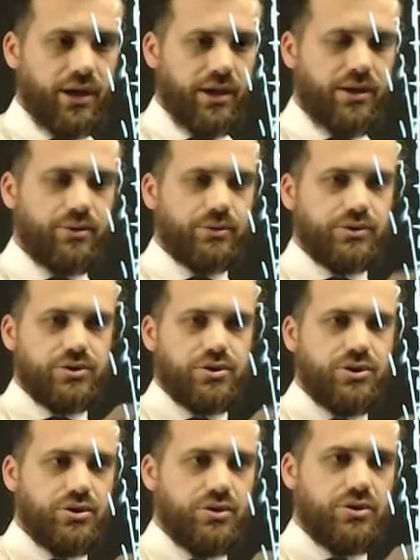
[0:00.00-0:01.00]
equals
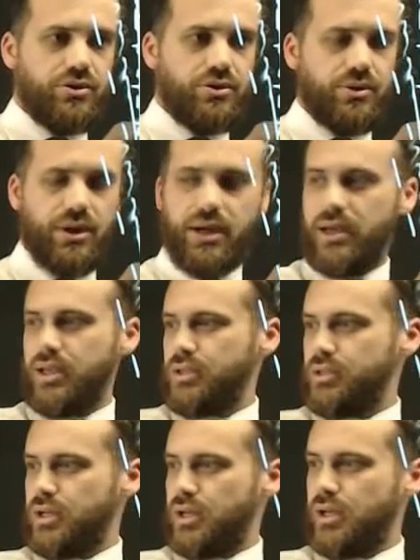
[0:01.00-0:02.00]
2
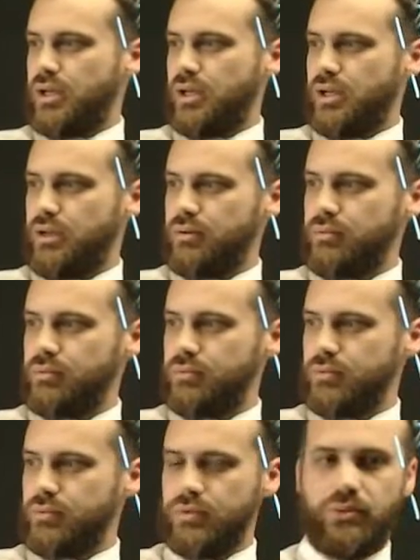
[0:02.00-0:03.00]
and
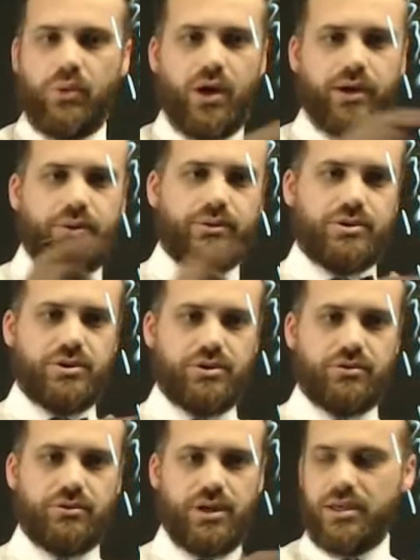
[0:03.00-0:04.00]
y equals
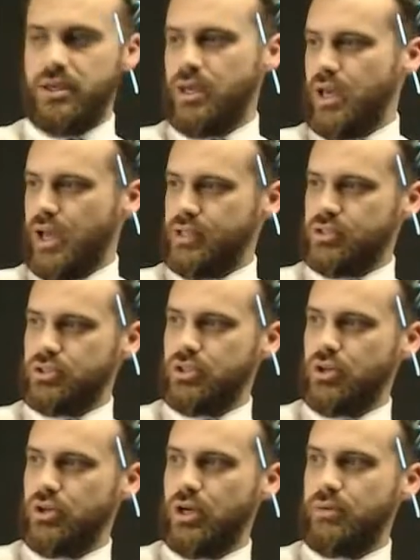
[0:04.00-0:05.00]
3. At
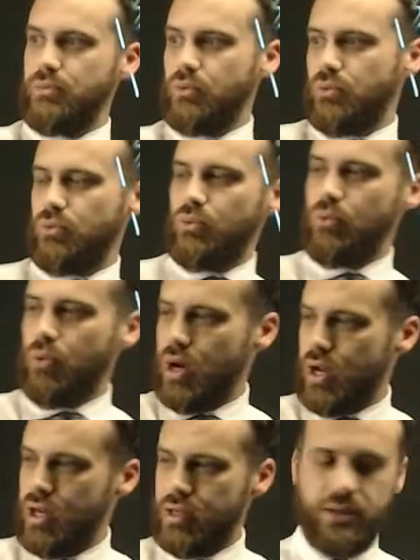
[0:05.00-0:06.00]
time
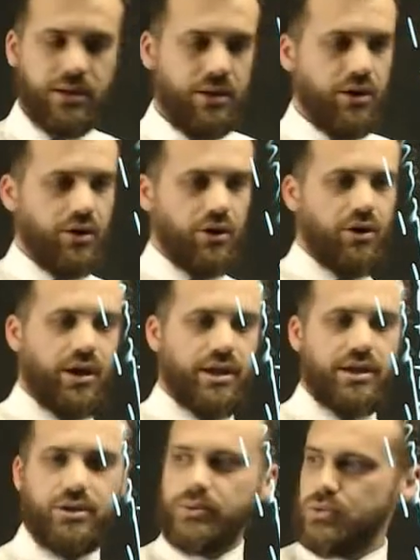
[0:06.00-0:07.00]
1, I
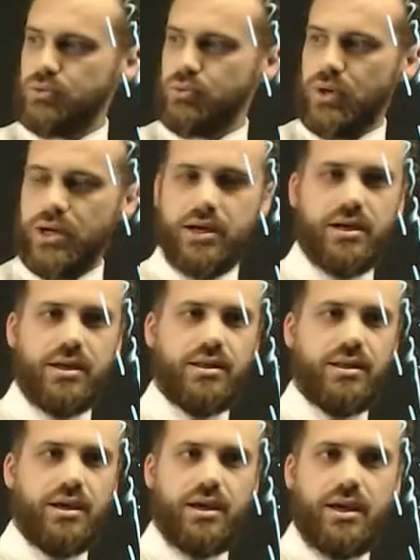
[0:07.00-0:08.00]
equals 1
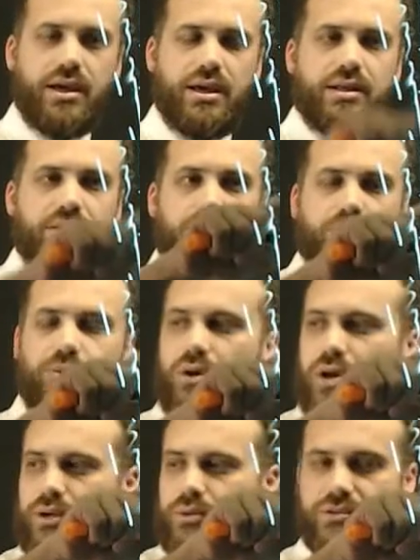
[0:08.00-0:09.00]
and
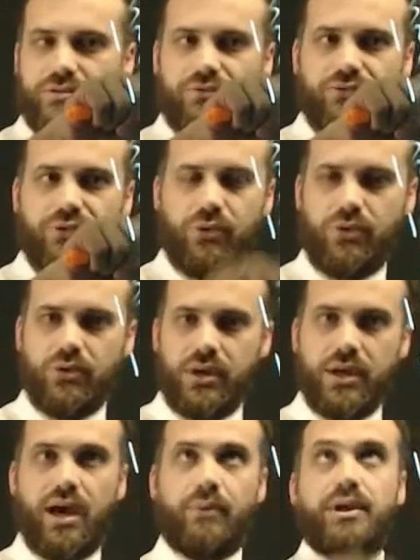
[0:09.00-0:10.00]
y equals 4.
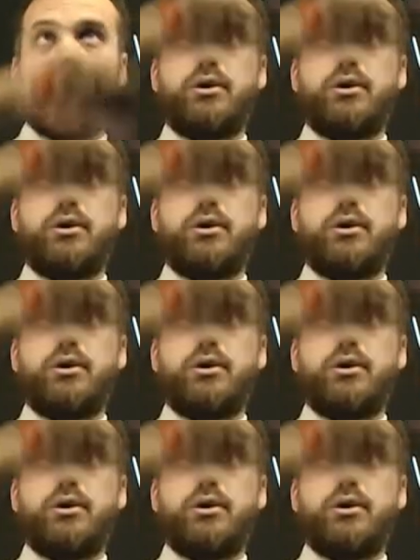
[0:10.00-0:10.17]
And we go